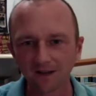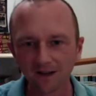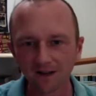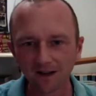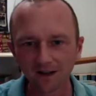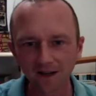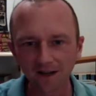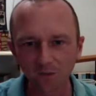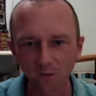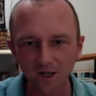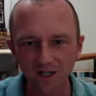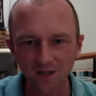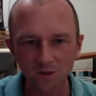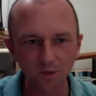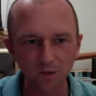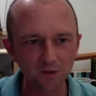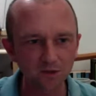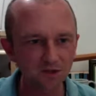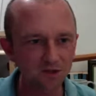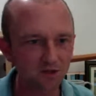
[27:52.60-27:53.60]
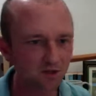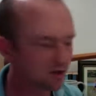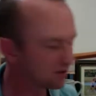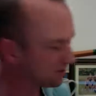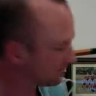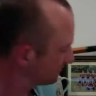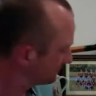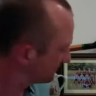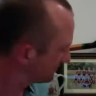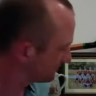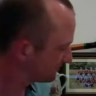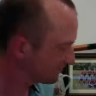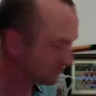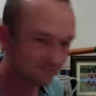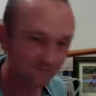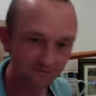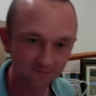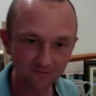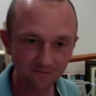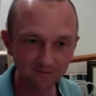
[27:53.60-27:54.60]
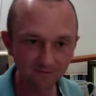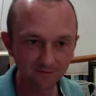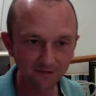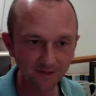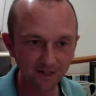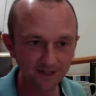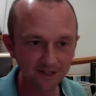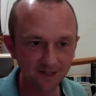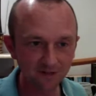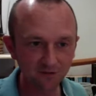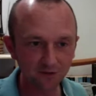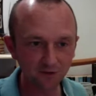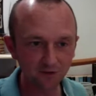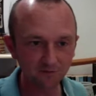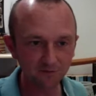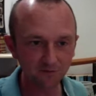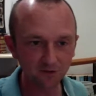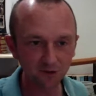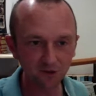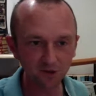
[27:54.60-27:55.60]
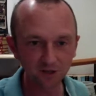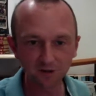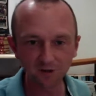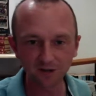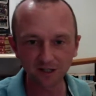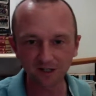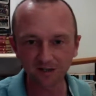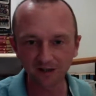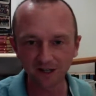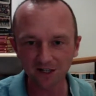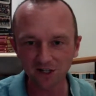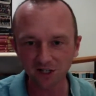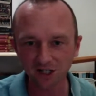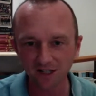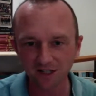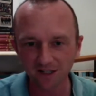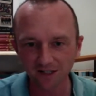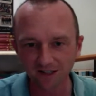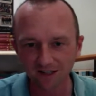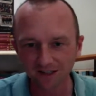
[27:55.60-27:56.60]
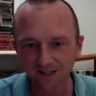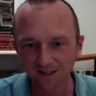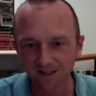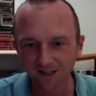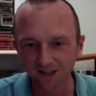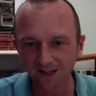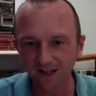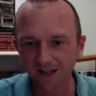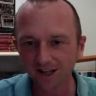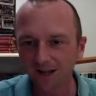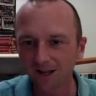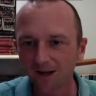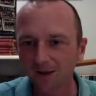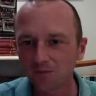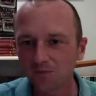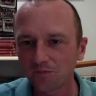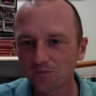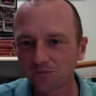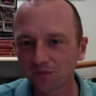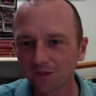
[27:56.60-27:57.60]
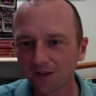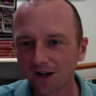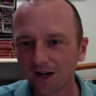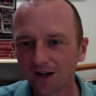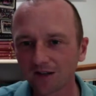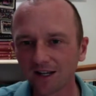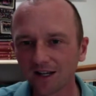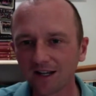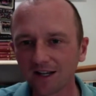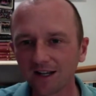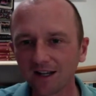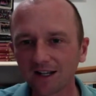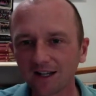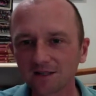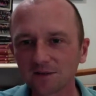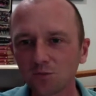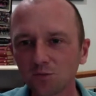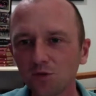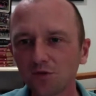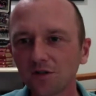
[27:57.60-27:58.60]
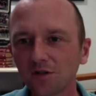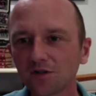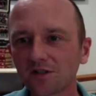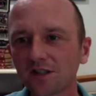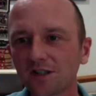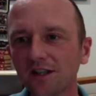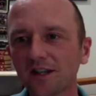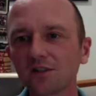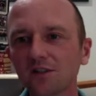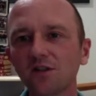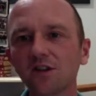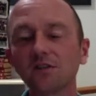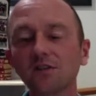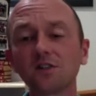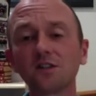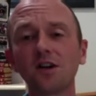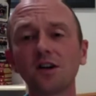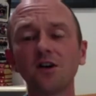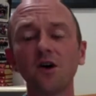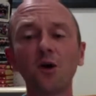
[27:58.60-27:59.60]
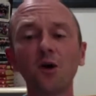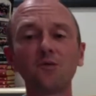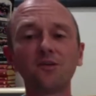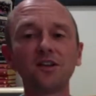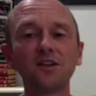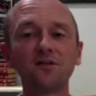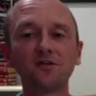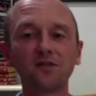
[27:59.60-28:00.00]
Where's Wilson gone? As if on cue there, Angie. Okay, let's move on to the next round. So hopefully you